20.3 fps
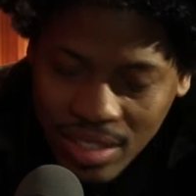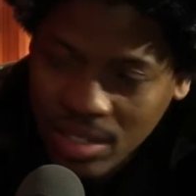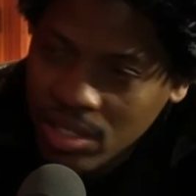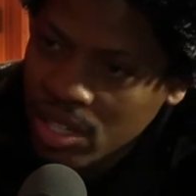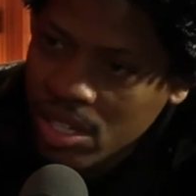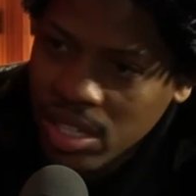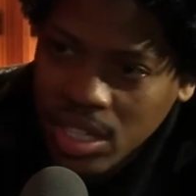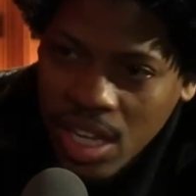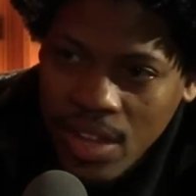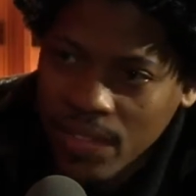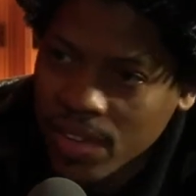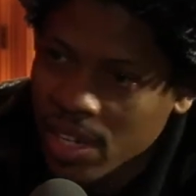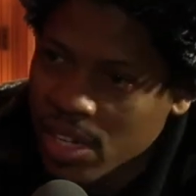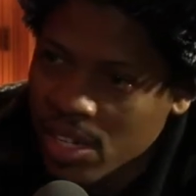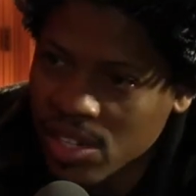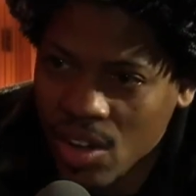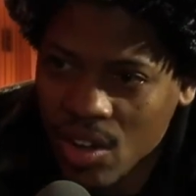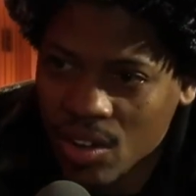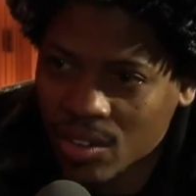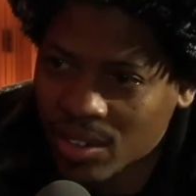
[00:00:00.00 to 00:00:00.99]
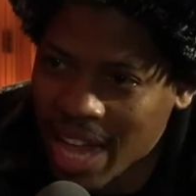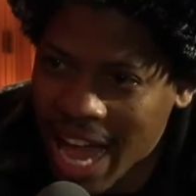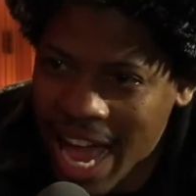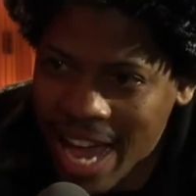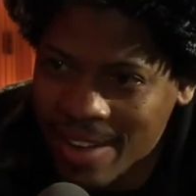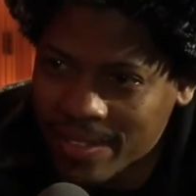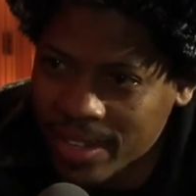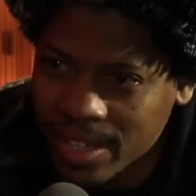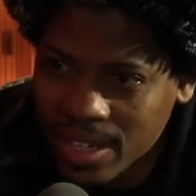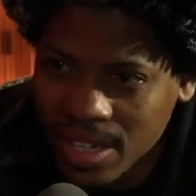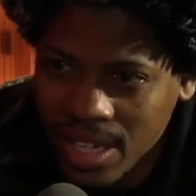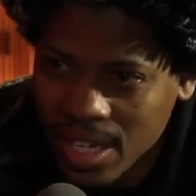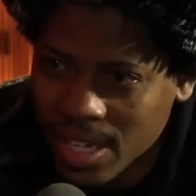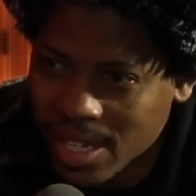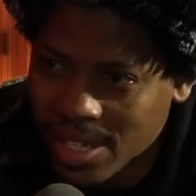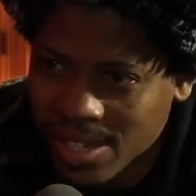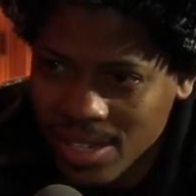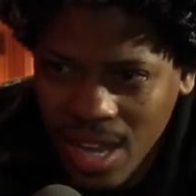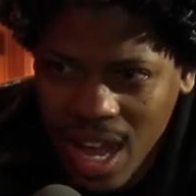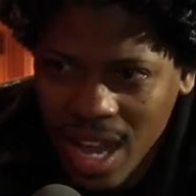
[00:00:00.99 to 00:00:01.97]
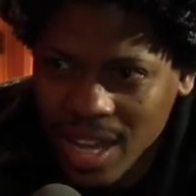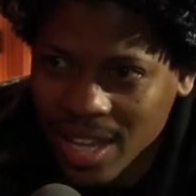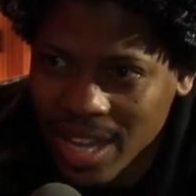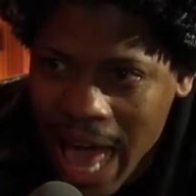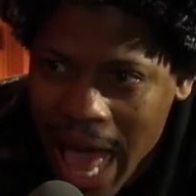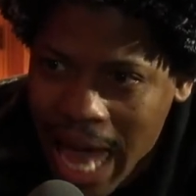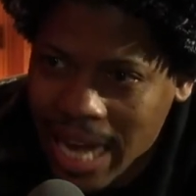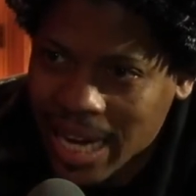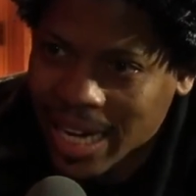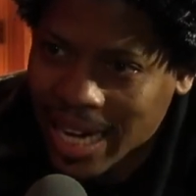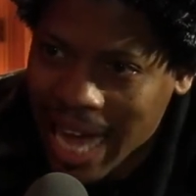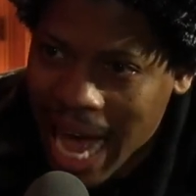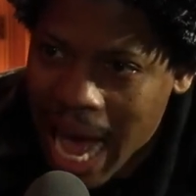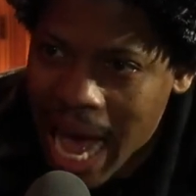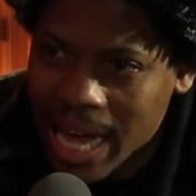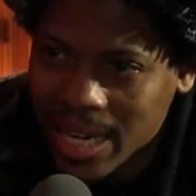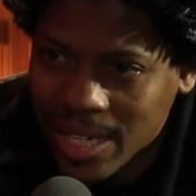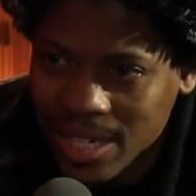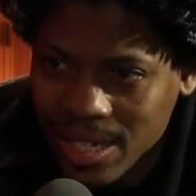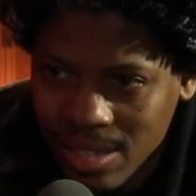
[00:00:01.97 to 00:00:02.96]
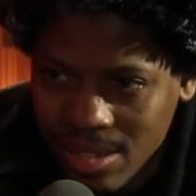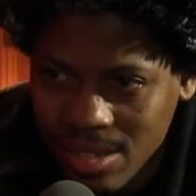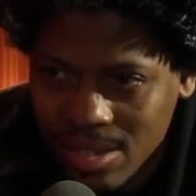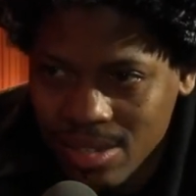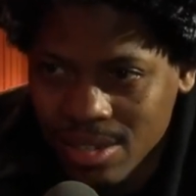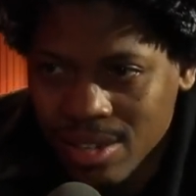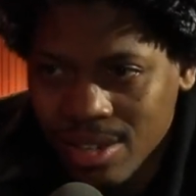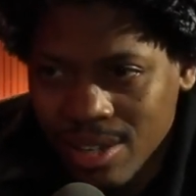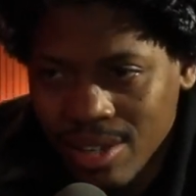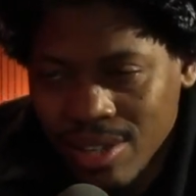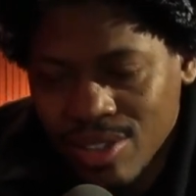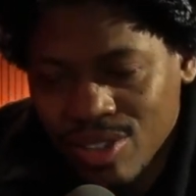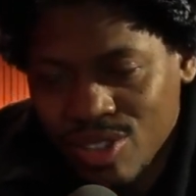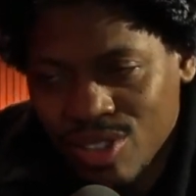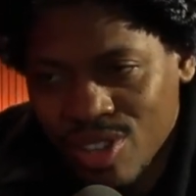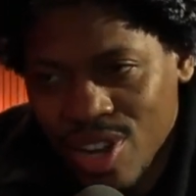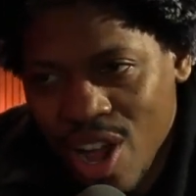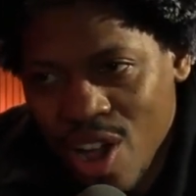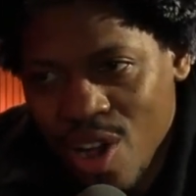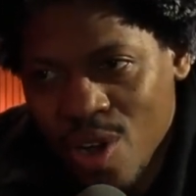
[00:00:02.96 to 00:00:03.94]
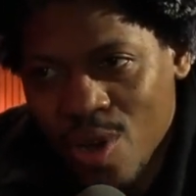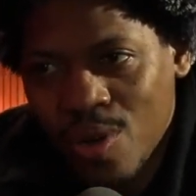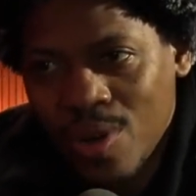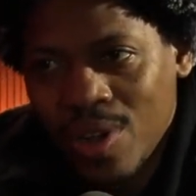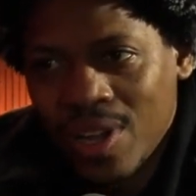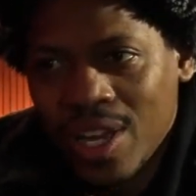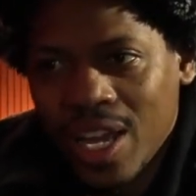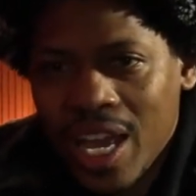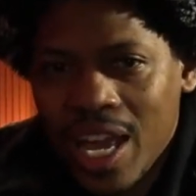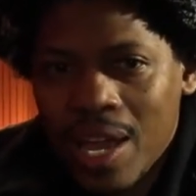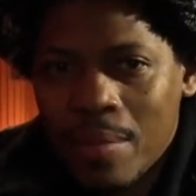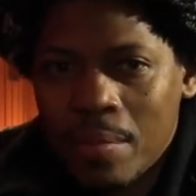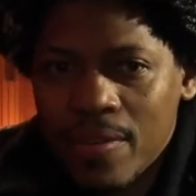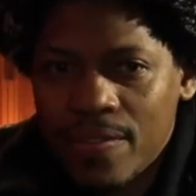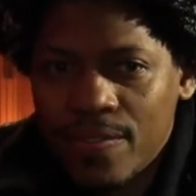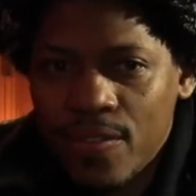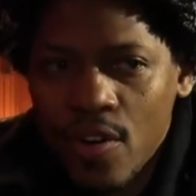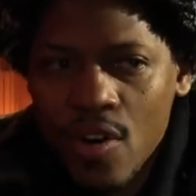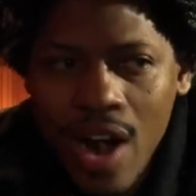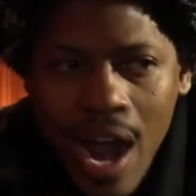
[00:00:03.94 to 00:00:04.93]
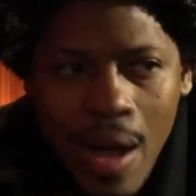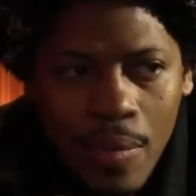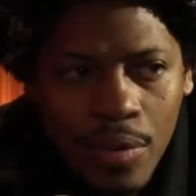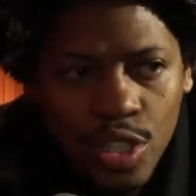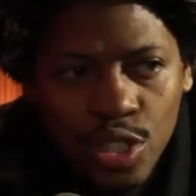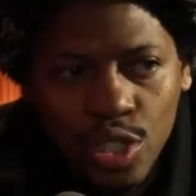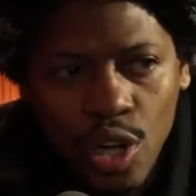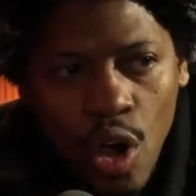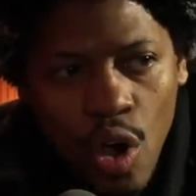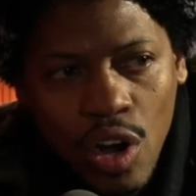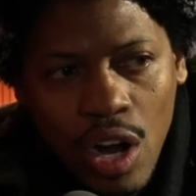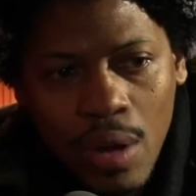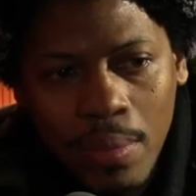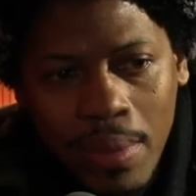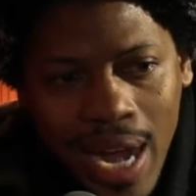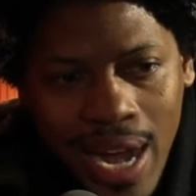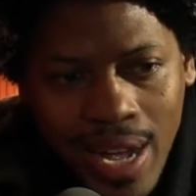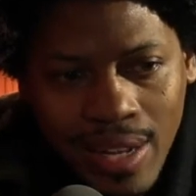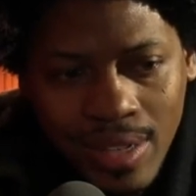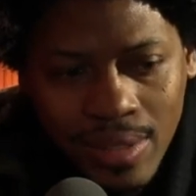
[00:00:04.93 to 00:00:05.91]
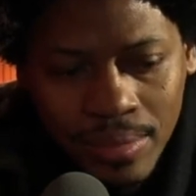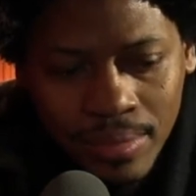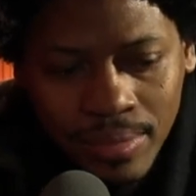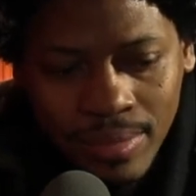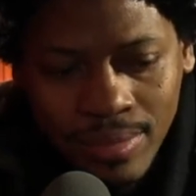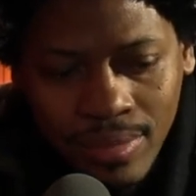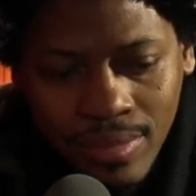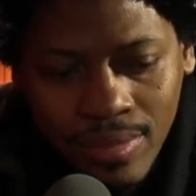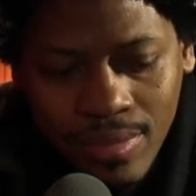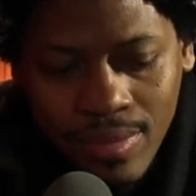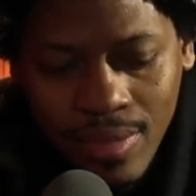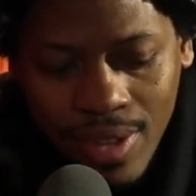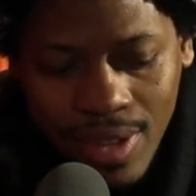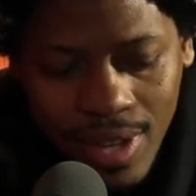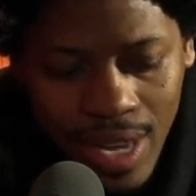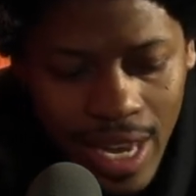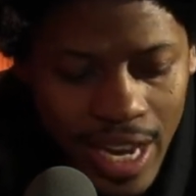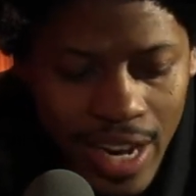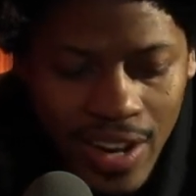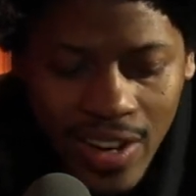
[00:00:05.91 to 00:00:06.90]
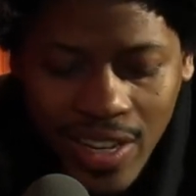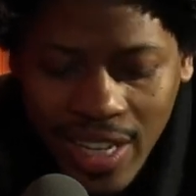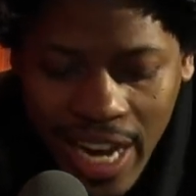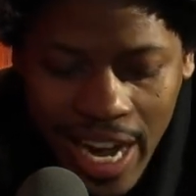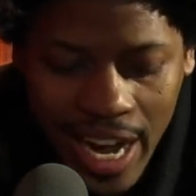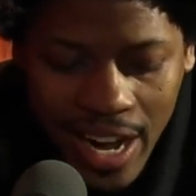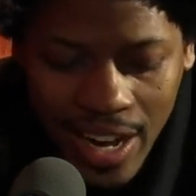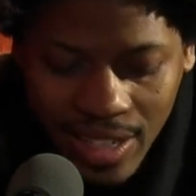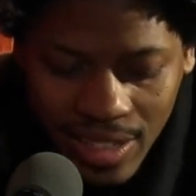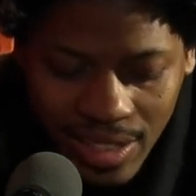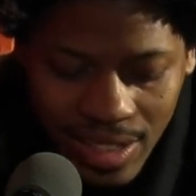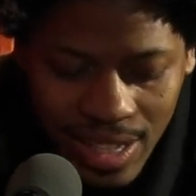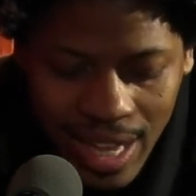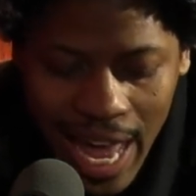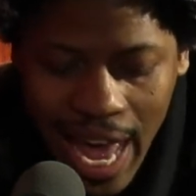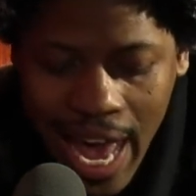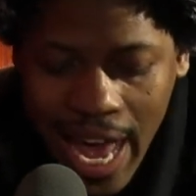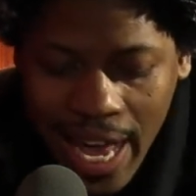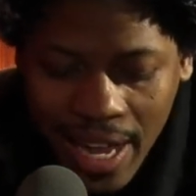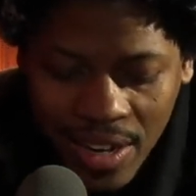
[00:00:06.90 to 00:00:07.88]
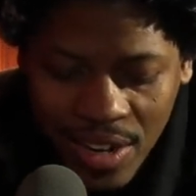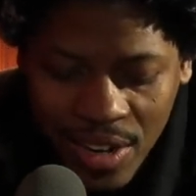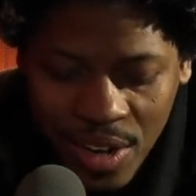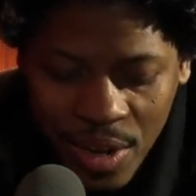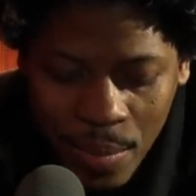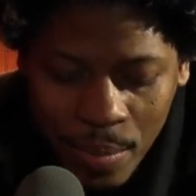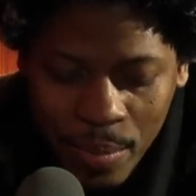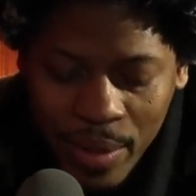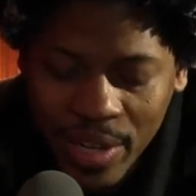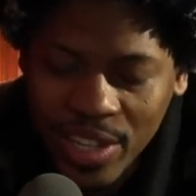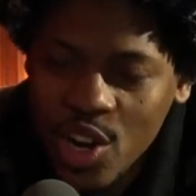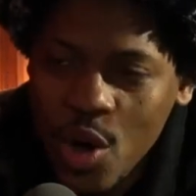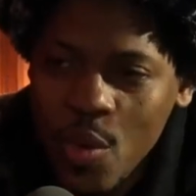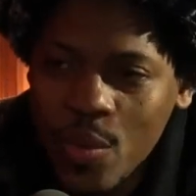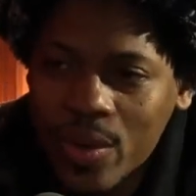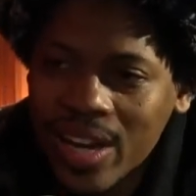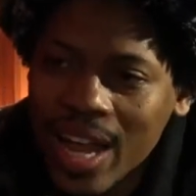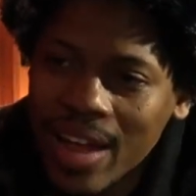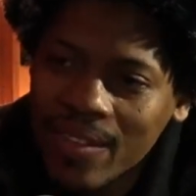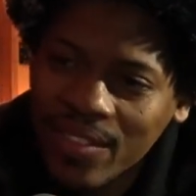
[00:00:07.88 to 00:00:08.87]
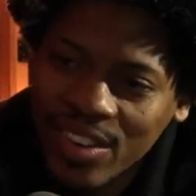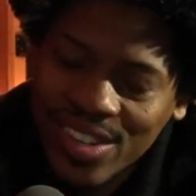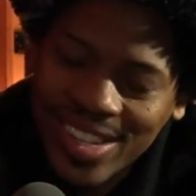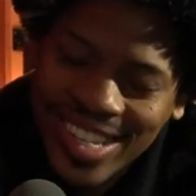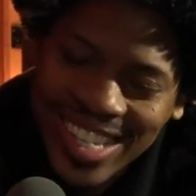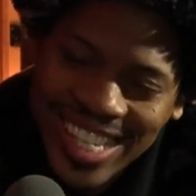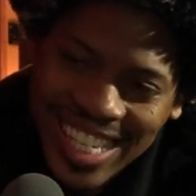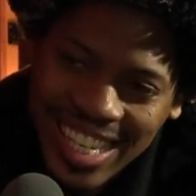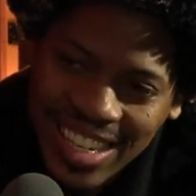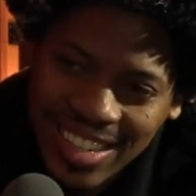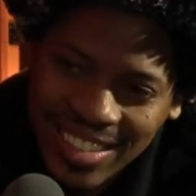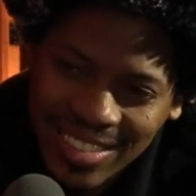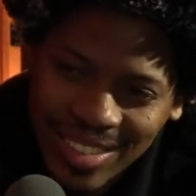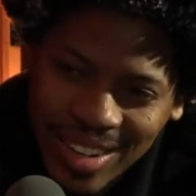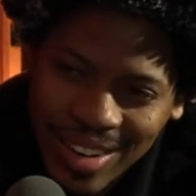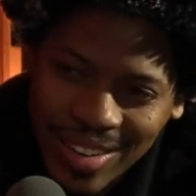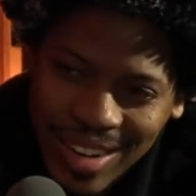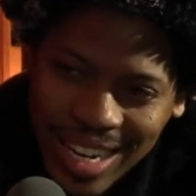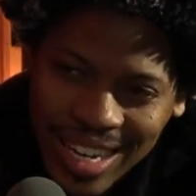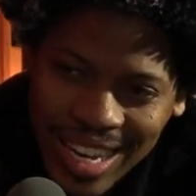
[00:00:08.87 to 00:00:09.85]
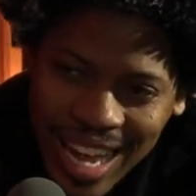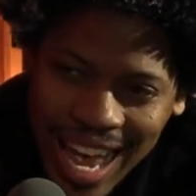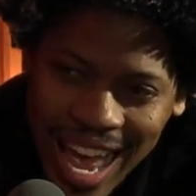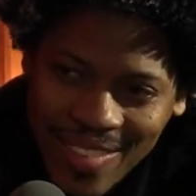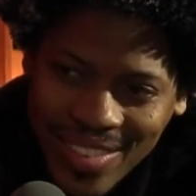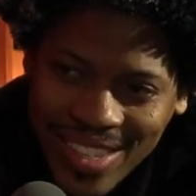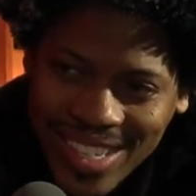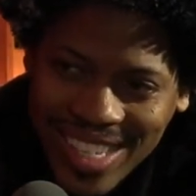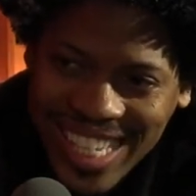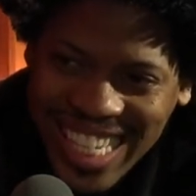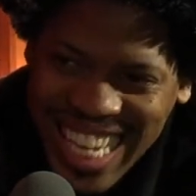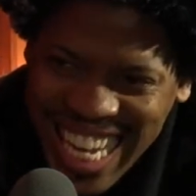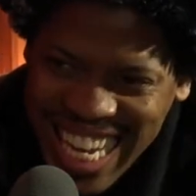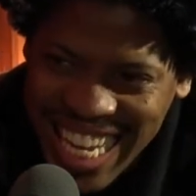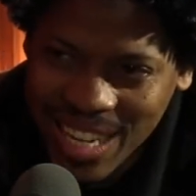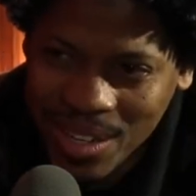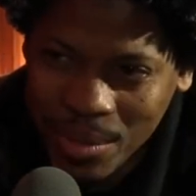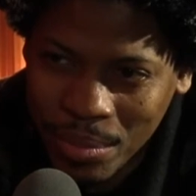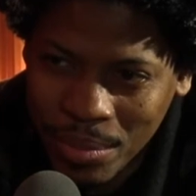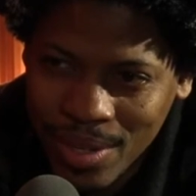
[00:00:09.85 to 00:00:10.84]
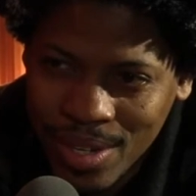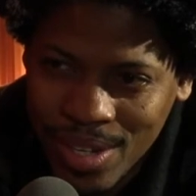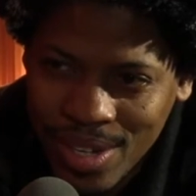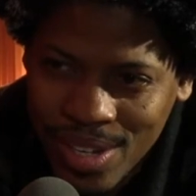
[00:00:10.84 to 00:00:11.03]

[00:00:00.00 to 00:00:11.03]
just living his own life. He needs a lot of guidance, And before I would joke about him here and there and that, but no one ever, they haven't seen him.